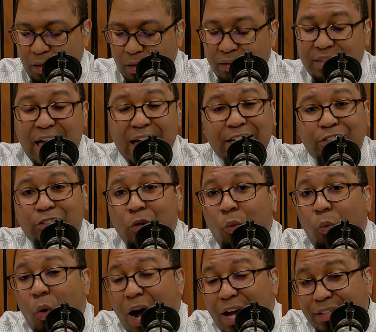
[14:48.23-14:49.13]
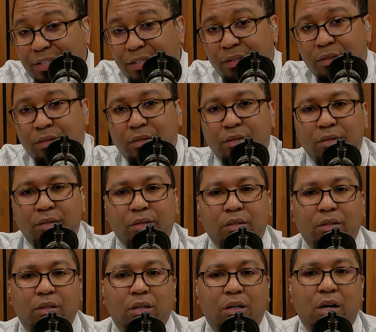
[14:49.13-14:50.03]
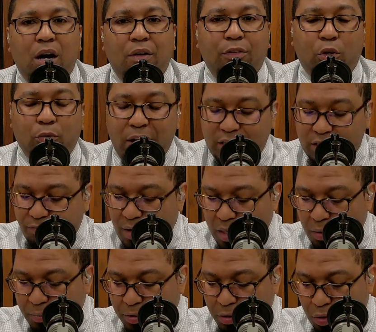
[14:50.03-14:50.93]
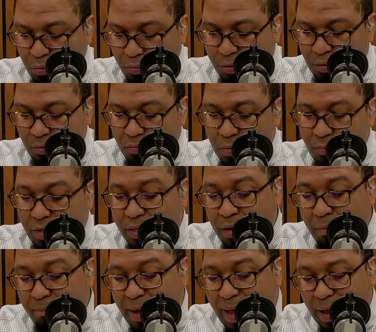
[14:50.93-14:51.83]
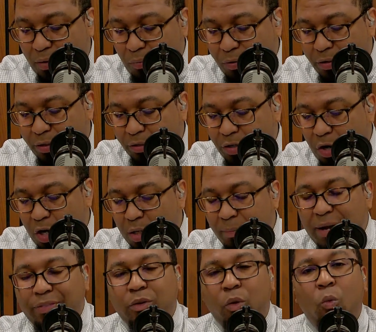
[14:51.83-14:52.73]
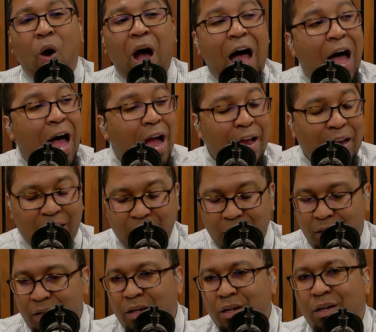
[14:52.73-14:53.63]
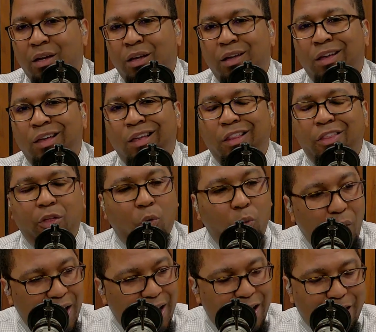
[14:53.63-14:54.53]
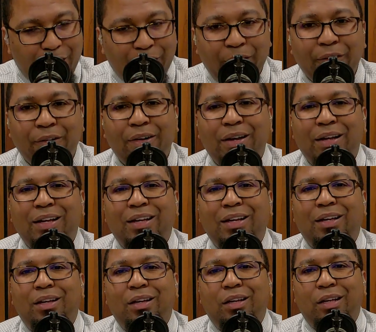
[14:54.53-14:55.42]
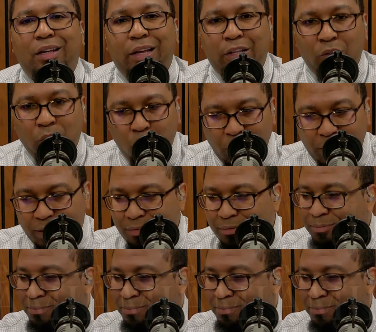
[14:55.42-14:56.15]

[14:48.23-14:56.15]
That is the what of the Christ following duty. When we come back, we're going to talk about the why, the where, and the when.